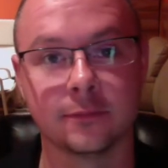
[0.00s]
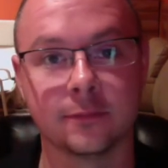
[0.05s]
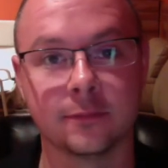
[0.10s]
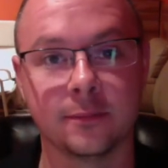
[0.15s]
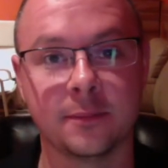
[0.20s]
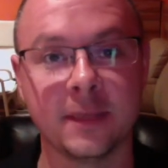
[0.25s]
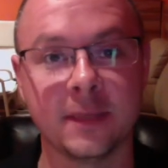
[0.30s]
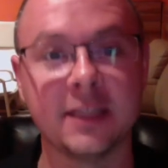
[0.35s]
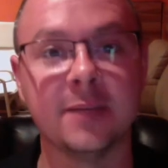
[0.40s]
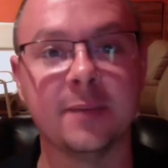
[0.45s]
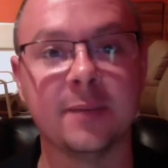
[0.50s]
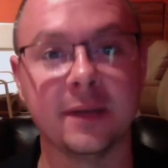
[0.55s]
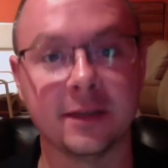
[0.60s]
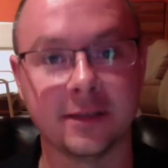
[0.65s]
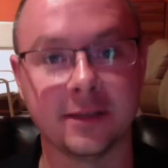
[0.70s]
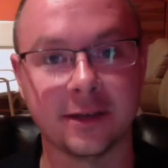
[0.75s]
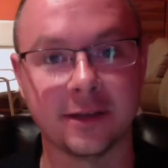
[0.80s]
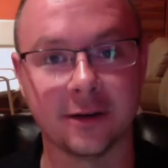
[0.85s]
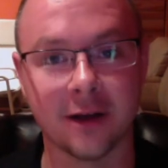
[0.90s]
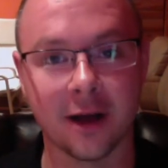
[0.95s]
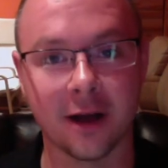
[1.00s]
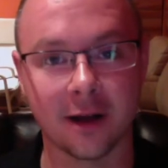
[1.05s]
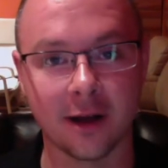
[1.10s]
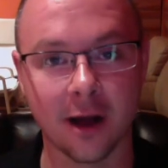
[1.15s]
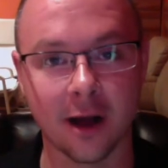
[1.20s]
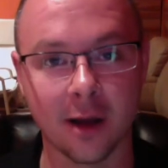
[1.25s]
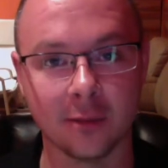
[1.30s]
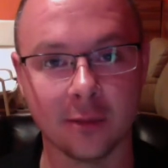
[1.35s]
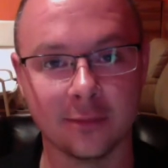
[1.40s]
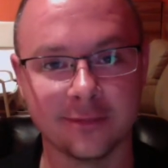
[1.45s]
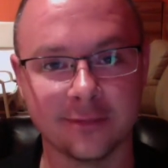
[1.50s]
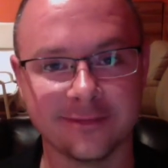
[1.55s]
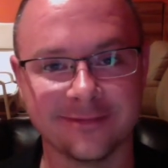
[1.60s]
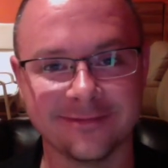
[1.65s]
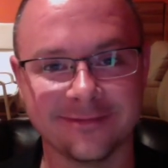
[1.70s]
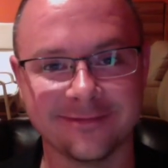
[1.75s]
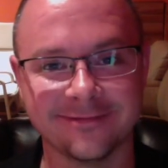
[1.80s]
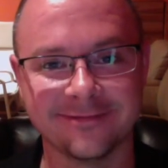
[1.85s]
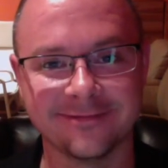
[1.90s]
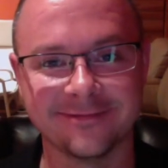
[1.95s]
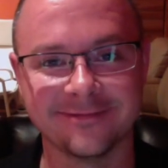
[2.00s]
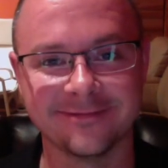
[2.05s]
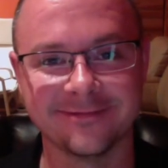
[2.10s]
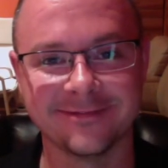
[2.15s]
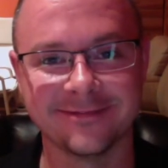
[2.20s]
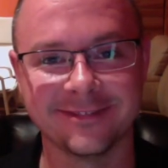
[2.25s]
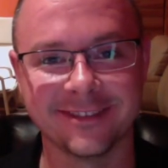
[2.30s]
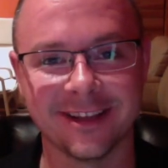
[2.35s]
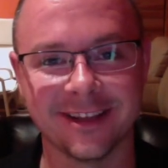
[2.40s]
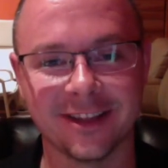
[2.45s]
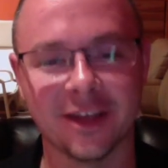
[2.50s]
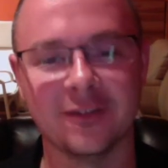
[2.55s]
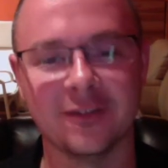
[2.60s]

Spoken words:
PTPishere.com. I love you